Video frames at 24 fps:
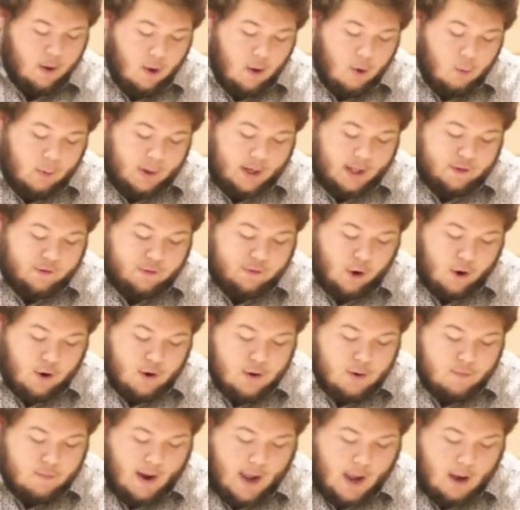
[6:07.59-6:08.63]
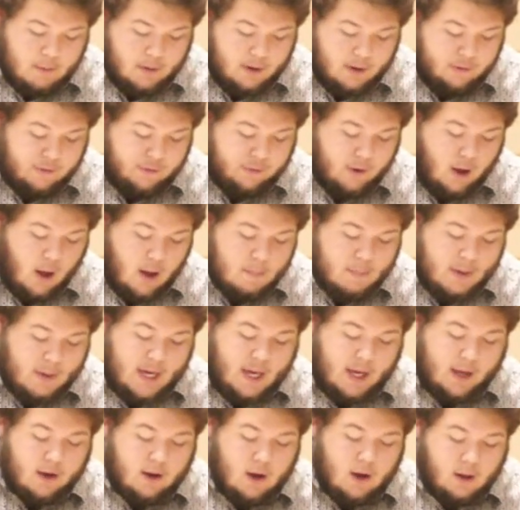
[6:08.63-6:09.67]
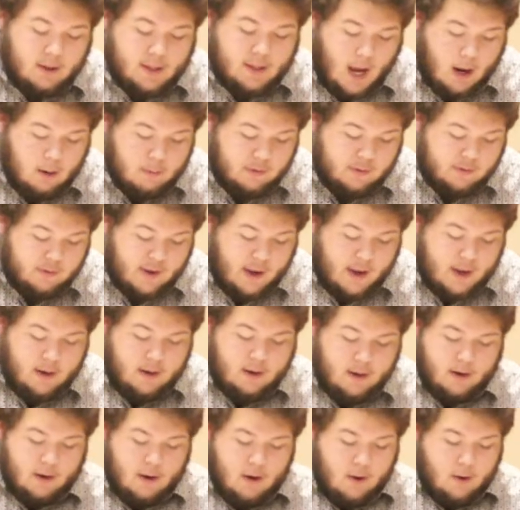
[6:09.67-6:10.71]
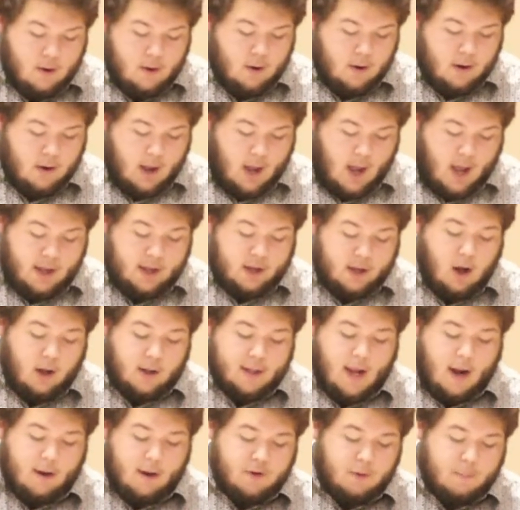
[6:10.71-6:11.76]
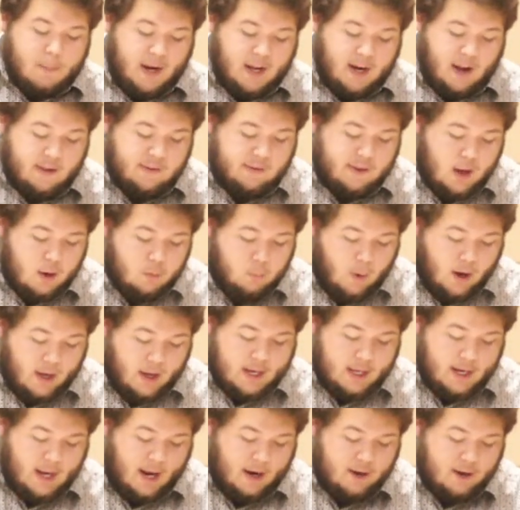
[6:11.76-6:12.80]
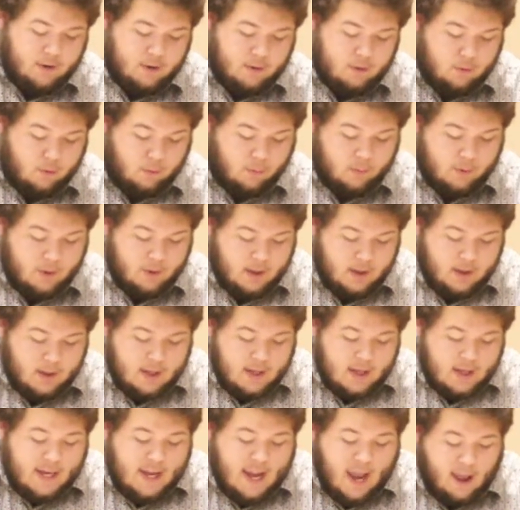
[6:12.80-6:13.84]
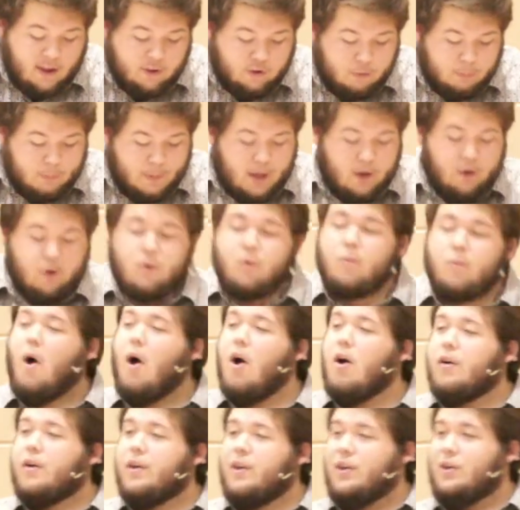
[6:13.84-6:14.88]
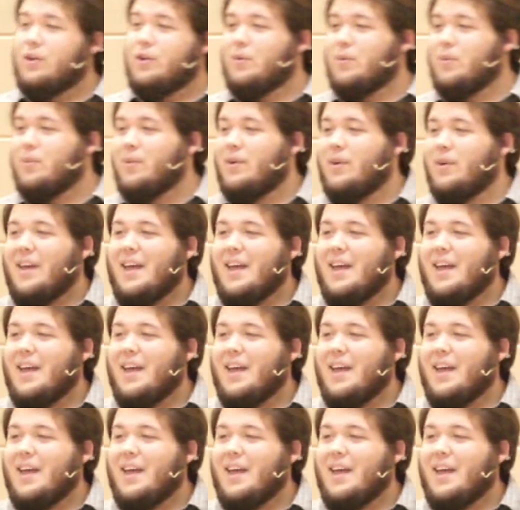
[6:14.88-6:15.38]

When he turned around and saw me, he called out to me, and I said, "What can I do?" He asked me, "Who are you?"